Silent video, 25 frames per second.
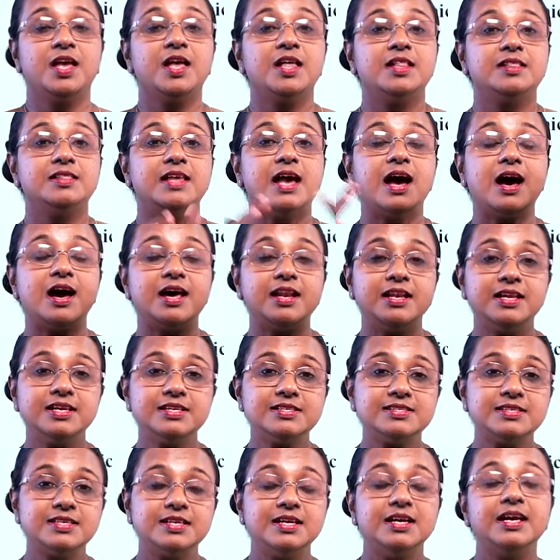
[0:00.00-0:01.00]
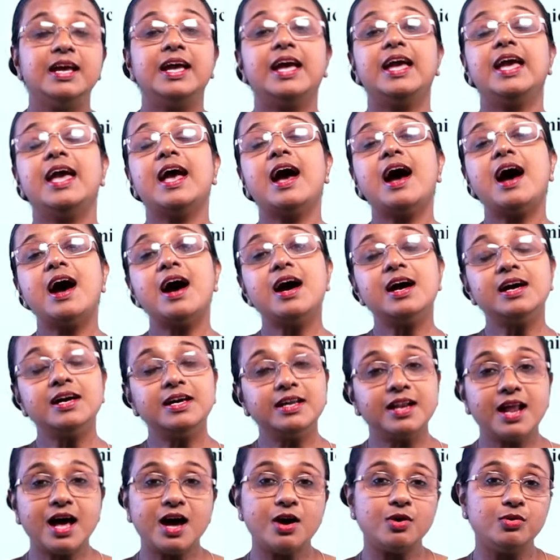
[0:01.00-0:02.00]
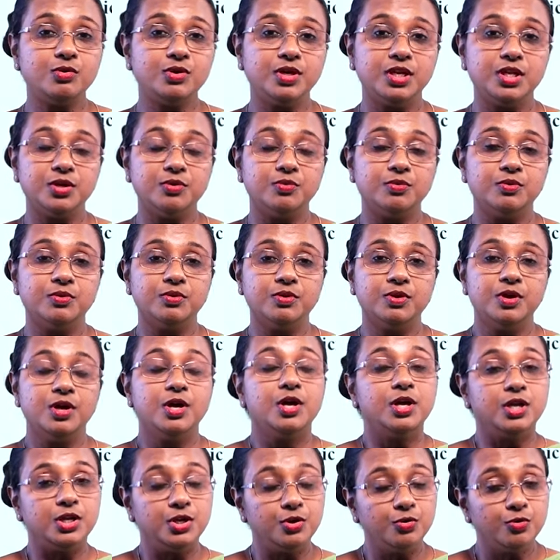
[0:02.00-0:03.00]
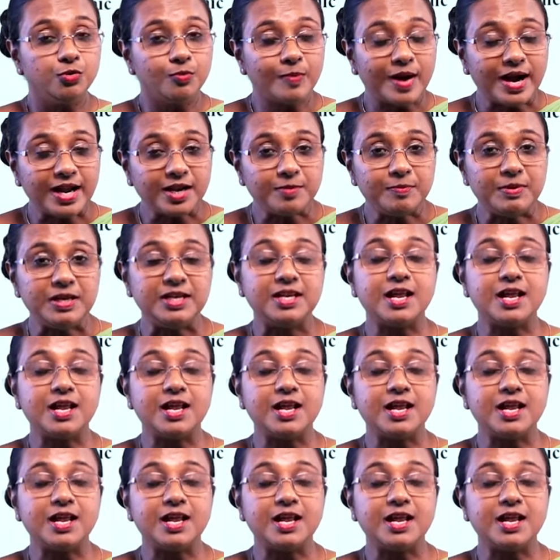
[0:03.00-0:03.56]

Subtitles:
there is air around you. You might be